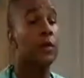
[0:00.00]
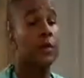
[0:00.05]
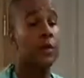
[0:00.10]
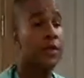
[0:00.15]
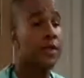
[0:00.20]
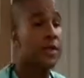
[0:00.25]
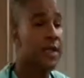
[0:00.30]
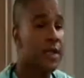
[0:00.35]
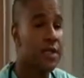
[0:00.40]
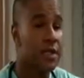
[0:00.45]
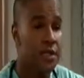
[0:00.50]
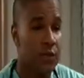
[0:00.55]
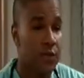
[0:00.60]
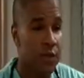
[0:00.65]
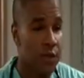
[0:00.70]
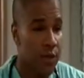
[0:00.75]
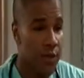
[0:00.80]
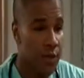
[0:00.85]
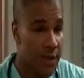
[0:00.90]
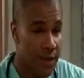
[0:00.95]
you said she
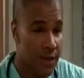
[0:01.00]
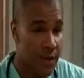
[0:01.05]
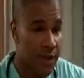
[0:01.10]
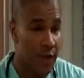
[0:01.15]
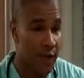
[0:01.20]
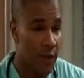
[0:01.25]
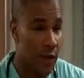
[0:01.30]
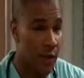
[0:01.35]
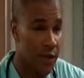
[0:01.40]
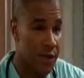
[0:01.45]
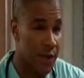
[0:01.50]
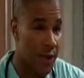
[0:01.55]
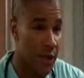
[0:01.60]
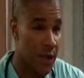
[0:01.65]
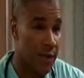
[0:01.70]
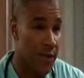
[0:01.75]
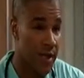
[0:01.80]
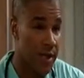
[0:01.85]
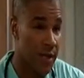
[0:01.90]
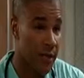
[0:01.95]
was too busy focusing
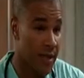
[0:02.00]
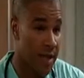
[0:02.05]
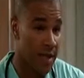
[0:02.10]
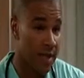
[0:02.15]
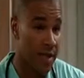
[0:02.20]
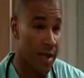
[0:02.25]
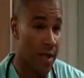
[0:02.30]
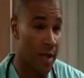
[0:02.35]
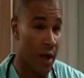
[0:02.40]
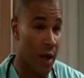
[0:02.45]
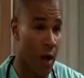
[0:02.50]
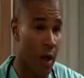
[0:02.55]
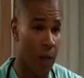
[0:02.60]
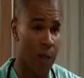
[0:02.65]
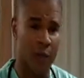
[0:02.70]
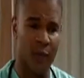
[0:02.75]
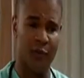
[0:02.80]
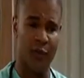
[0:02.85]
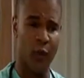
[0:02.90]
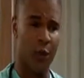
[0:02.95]
on Ben to make that call,
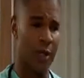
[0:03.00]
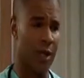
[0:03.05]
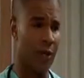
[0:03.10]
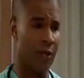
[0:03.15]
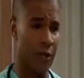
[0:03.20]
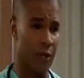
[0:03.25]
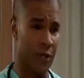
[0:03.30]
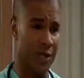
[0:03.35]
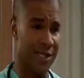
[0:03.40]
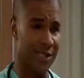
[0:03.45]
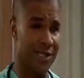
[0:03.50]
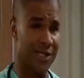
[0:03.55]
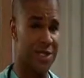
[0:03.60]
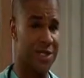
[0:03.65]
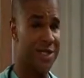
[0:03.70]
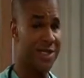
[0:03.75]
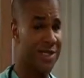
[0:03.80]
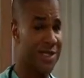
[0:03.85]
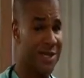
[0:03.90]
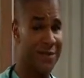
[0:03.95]
but for whatever reason,
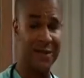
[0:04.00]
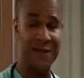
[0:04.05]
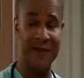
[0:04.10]
she seemed